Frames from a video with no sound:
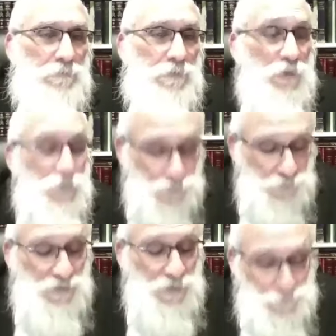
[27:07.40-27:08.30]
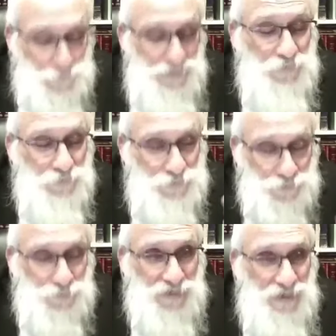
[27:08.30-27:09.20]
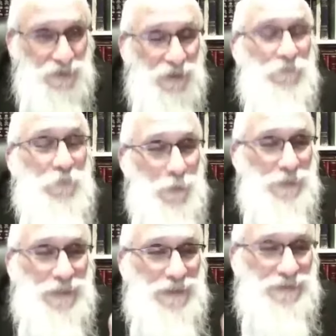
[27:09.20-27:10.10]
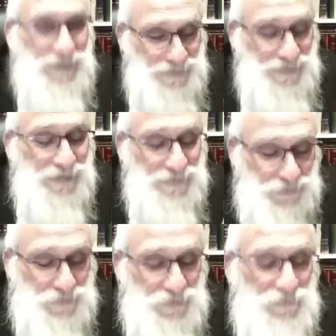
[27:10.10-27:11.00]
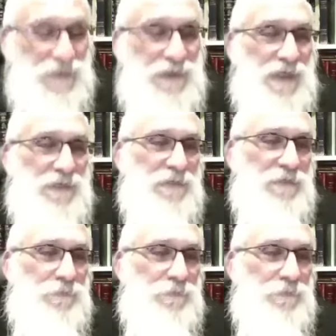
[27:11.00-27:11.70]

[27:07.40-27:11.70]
Until they redo tshuva for what they did, they're disconnected.